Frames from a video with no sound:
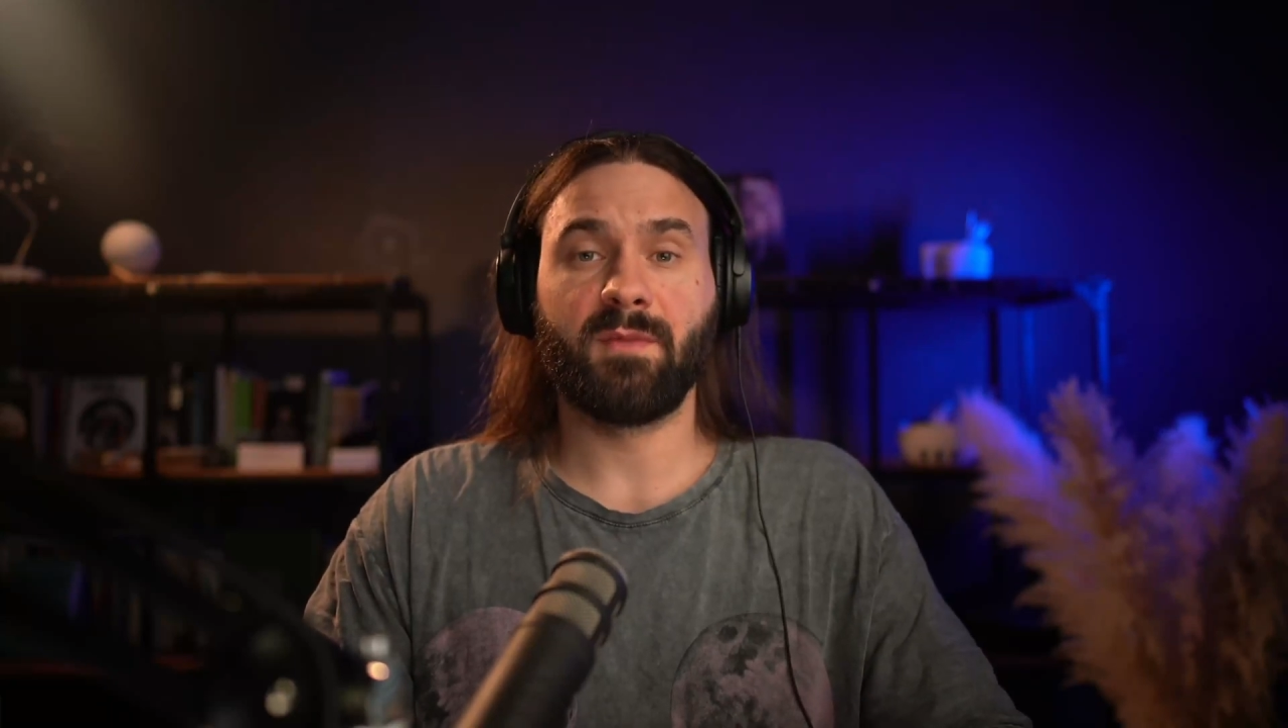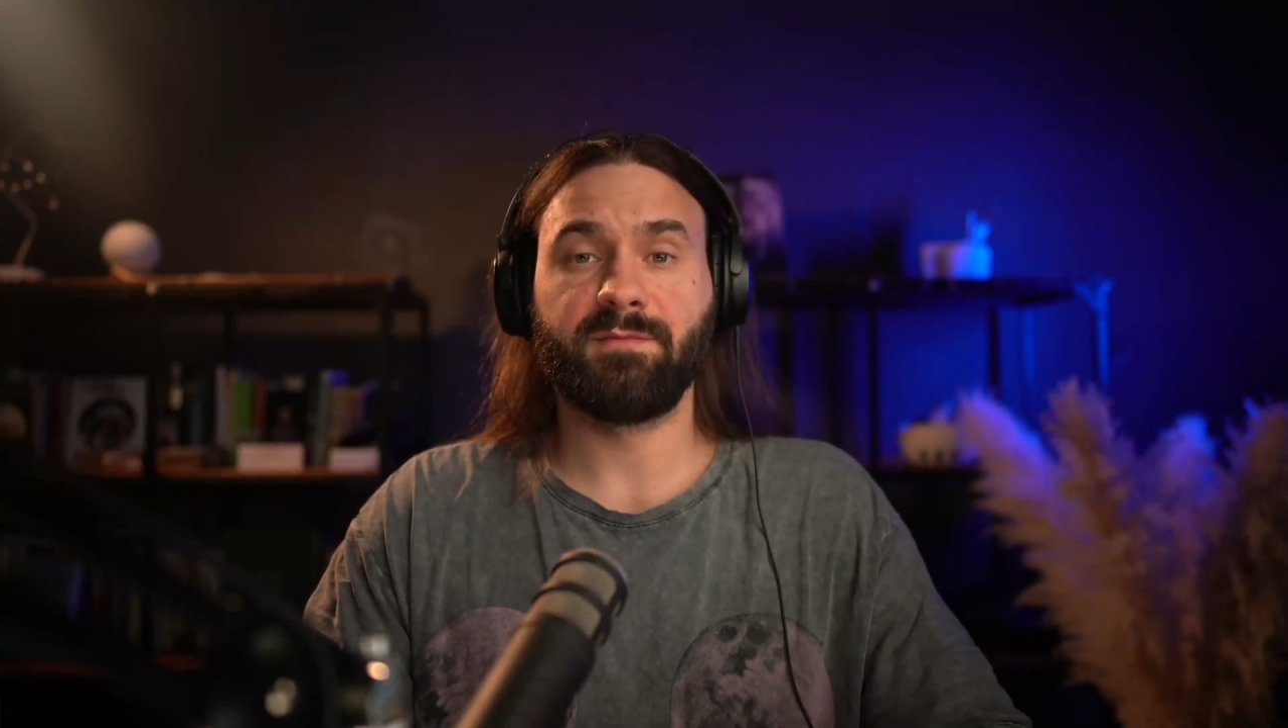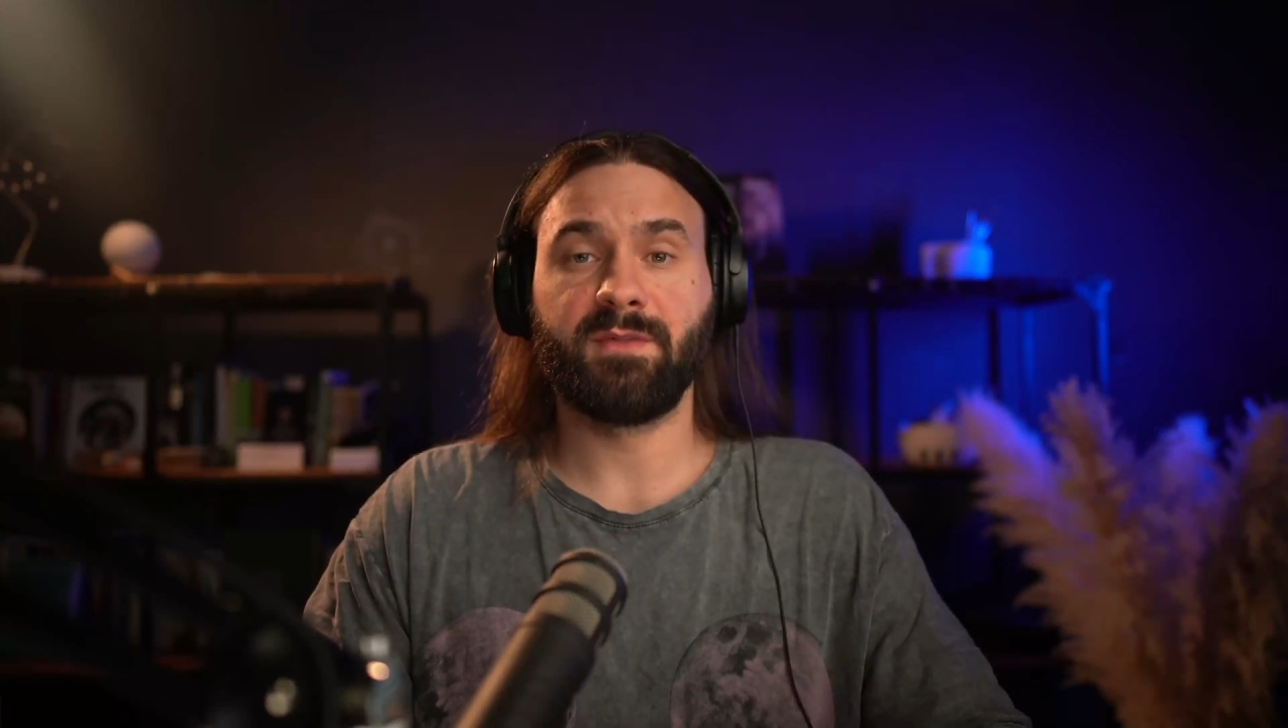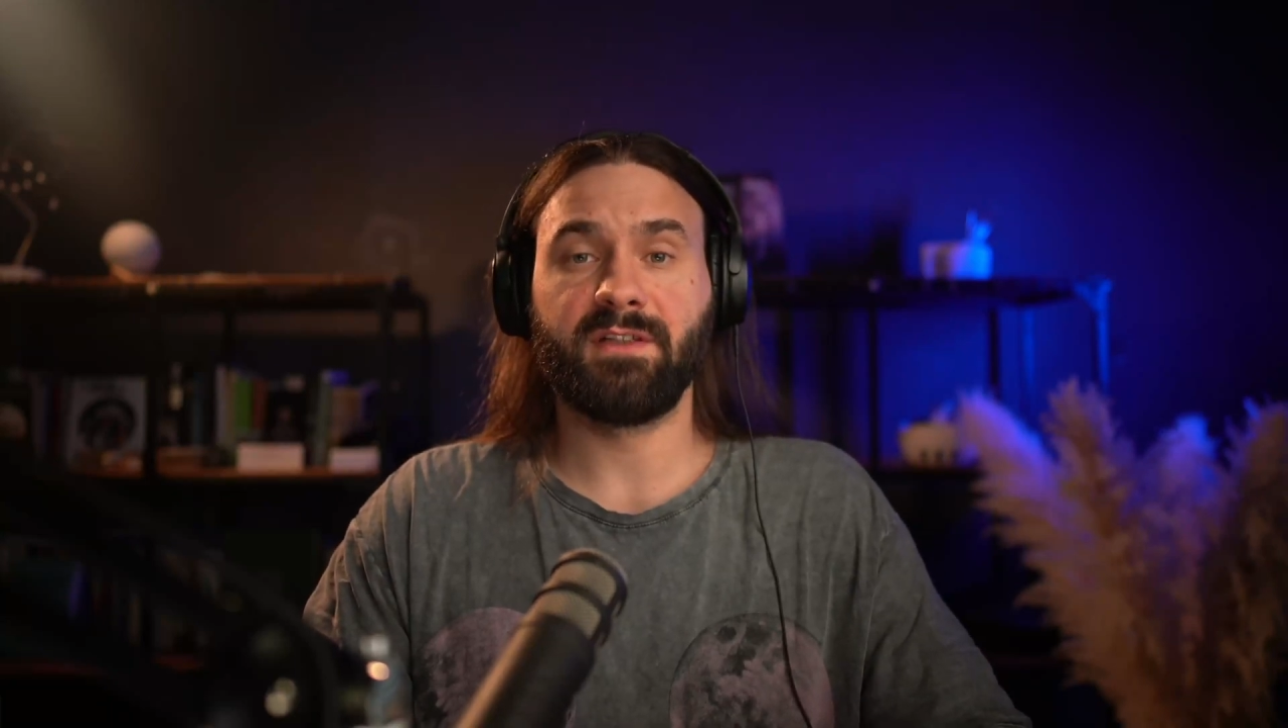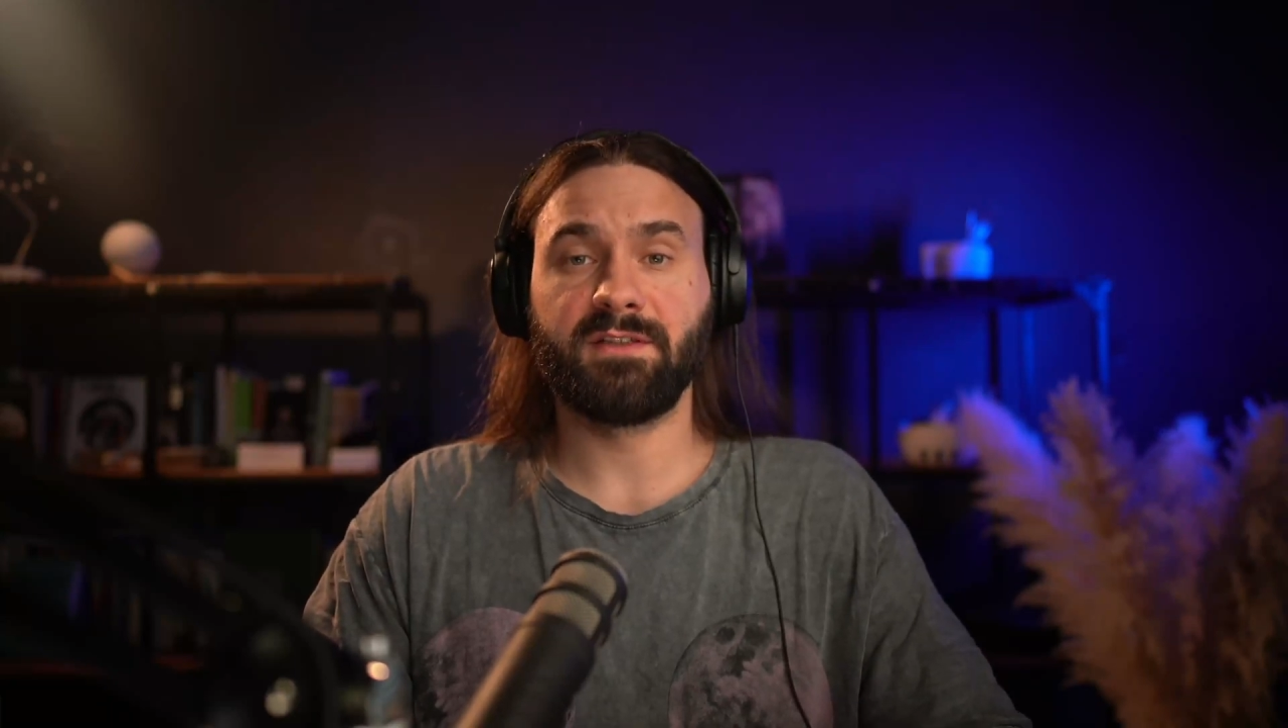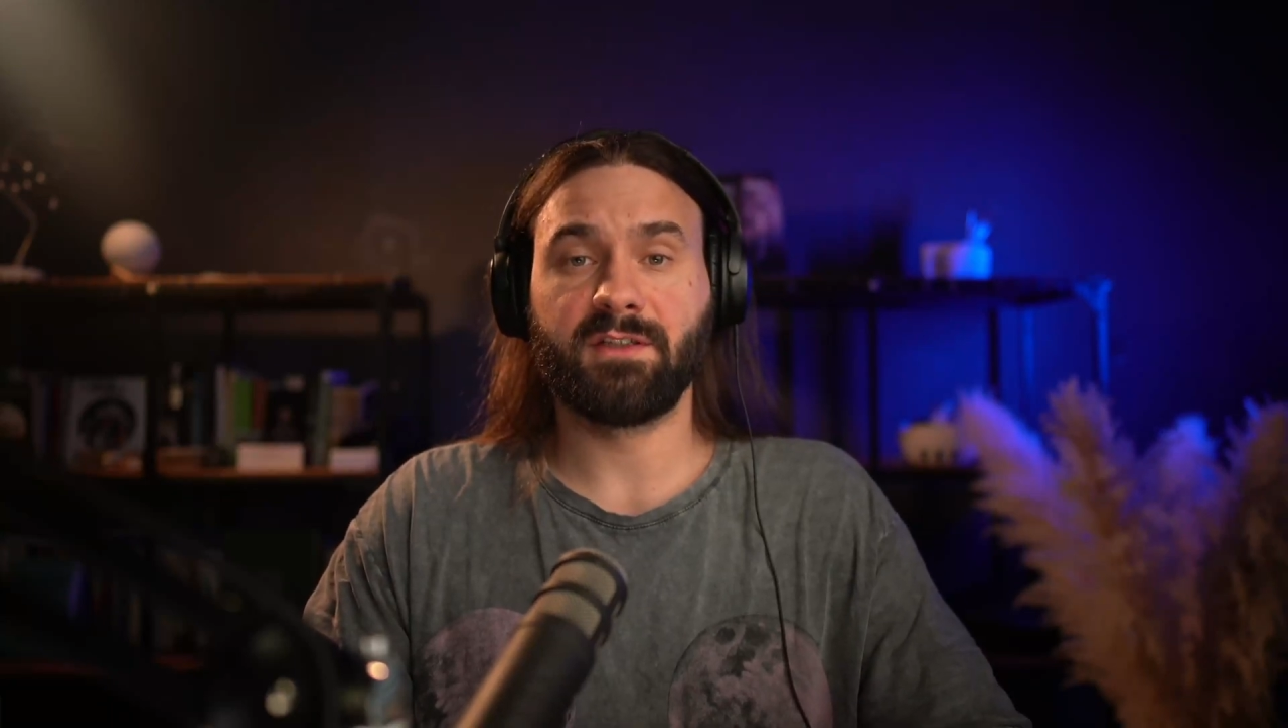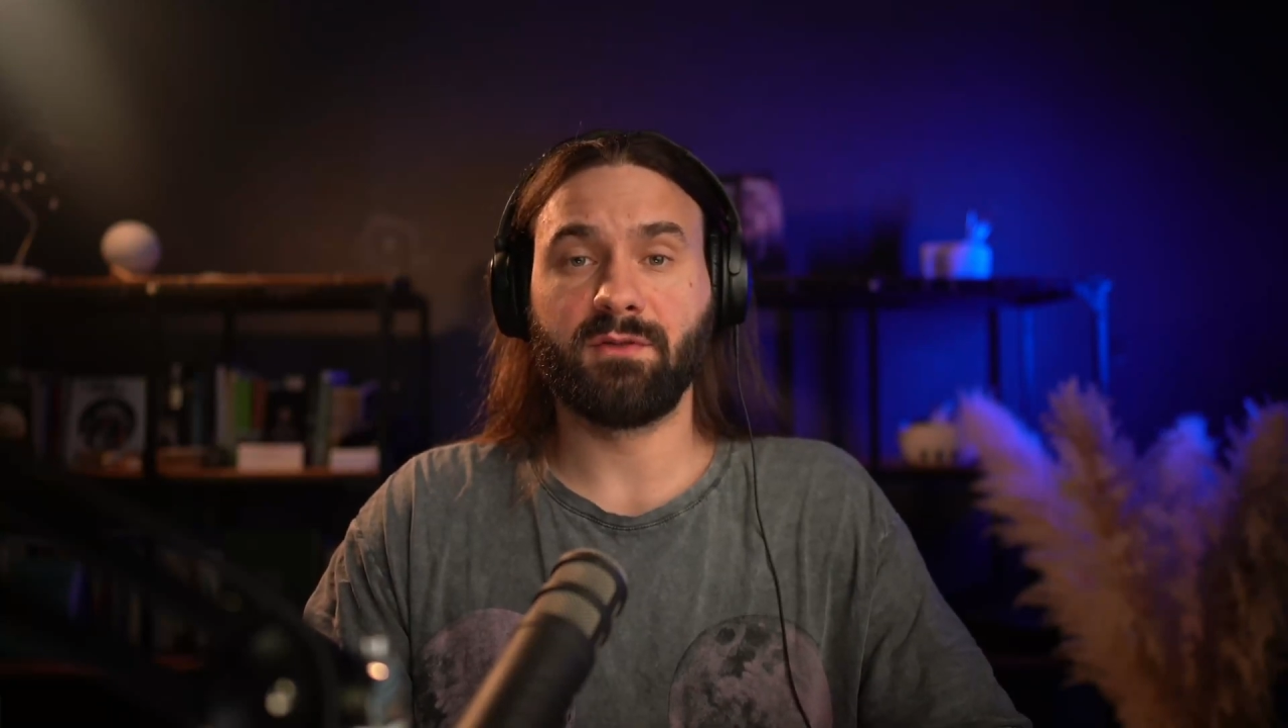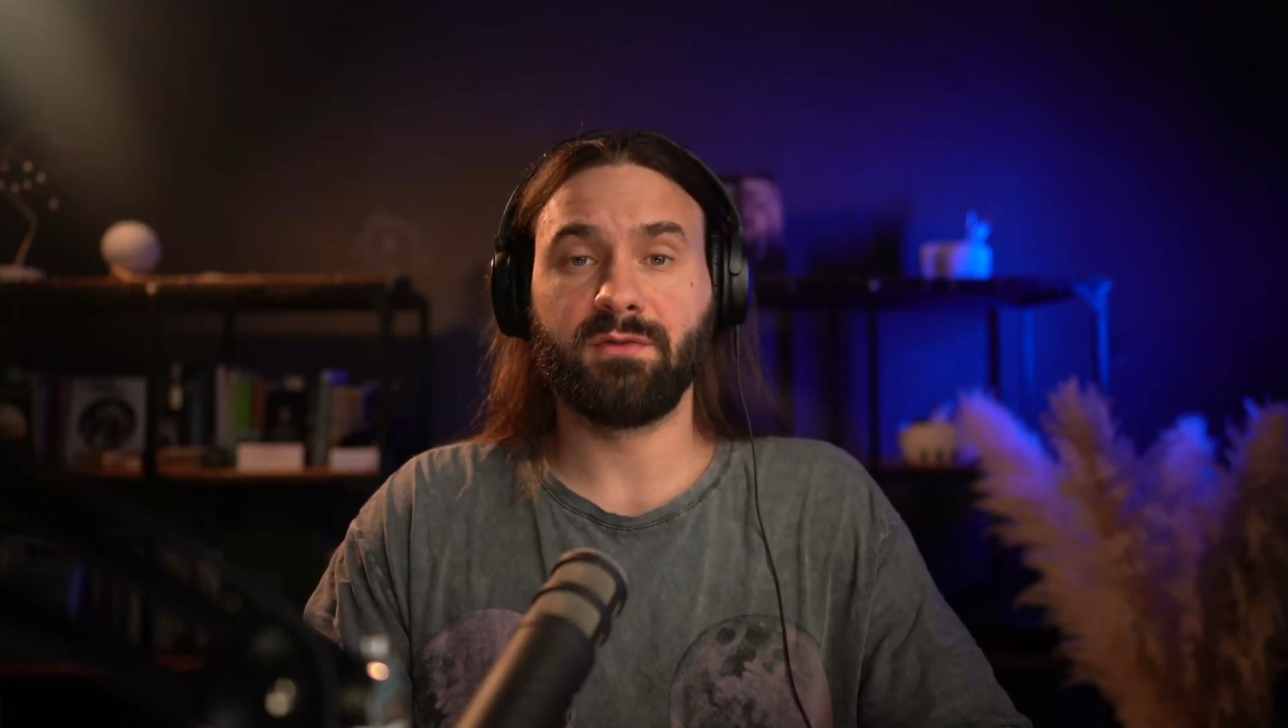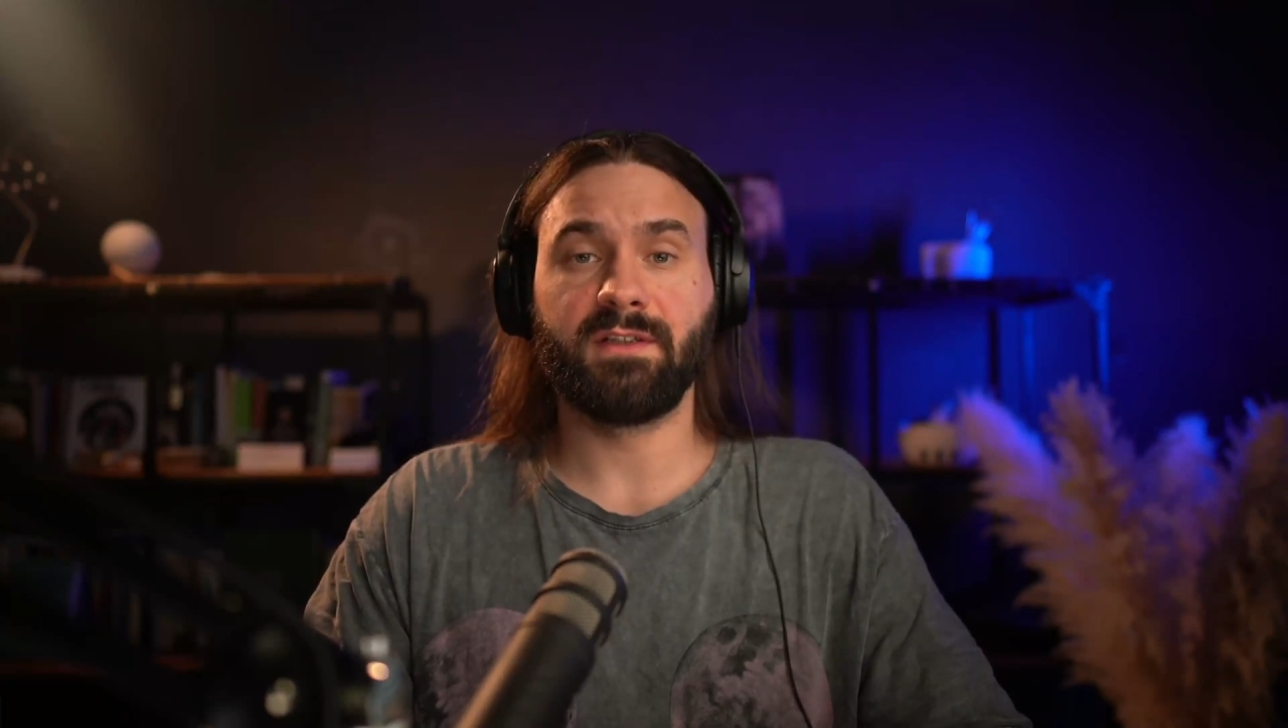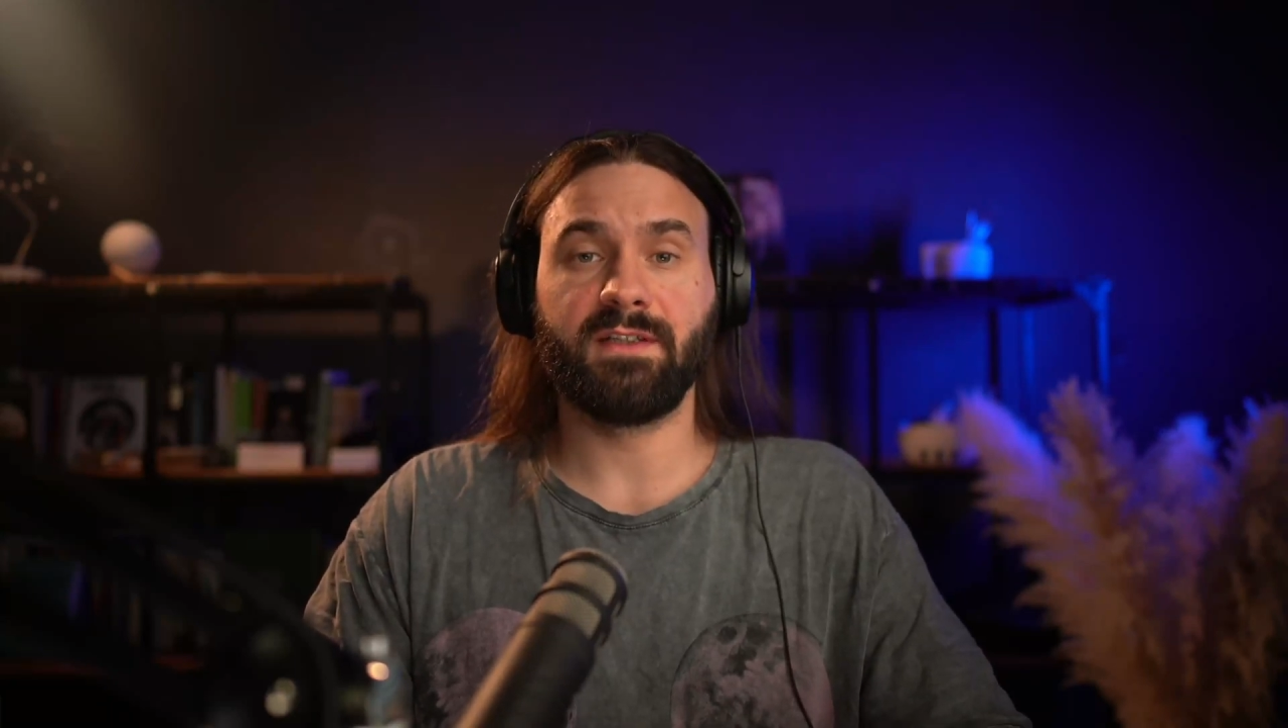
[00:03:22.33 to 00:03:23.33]
must be
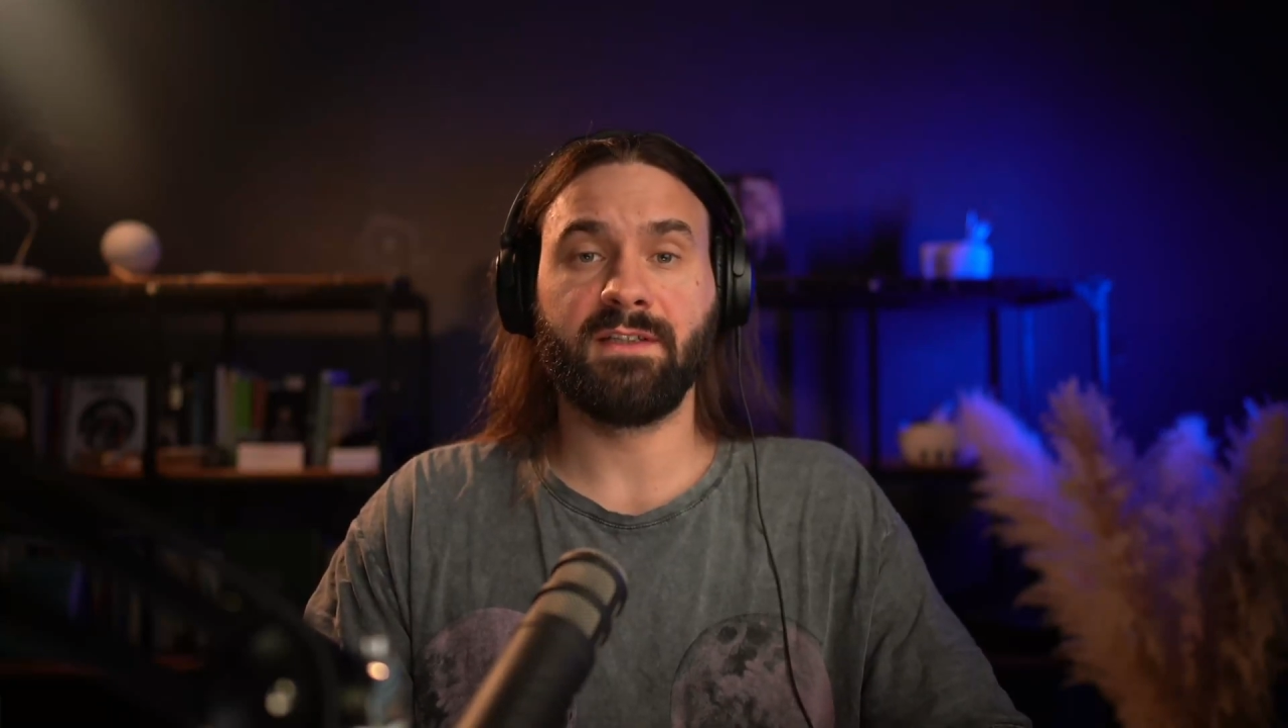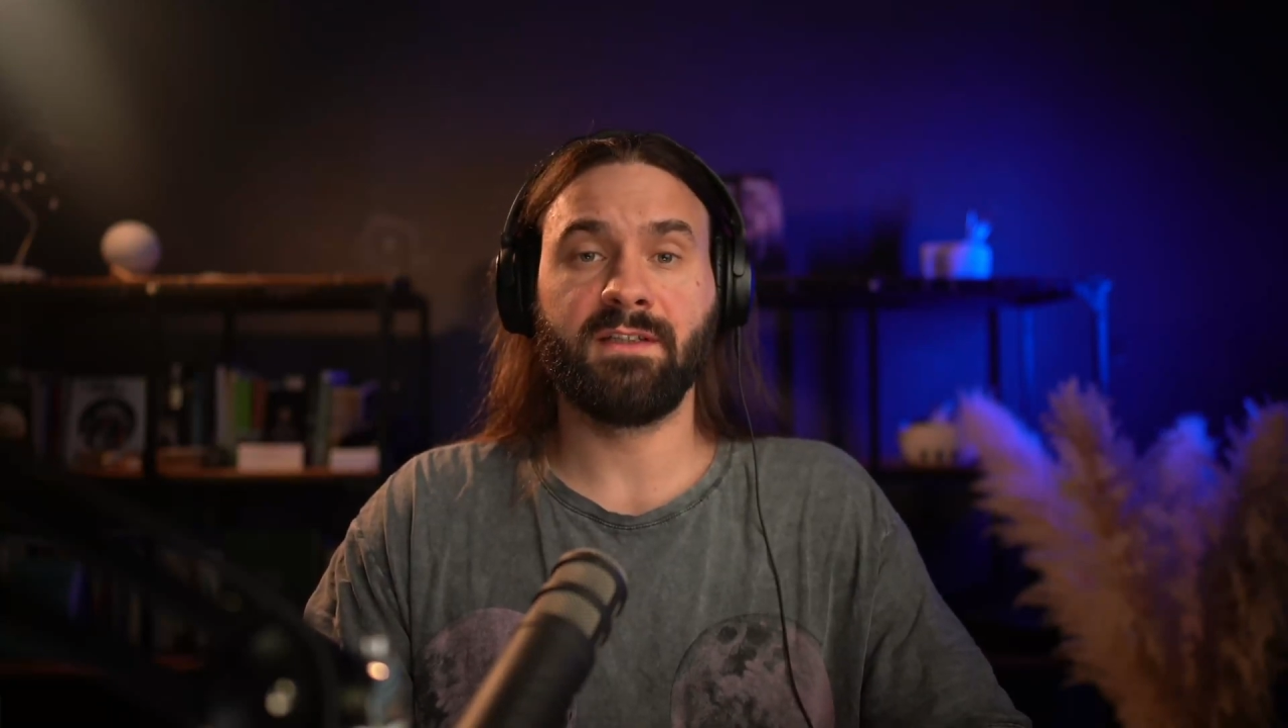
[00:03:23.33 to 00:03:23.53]
executed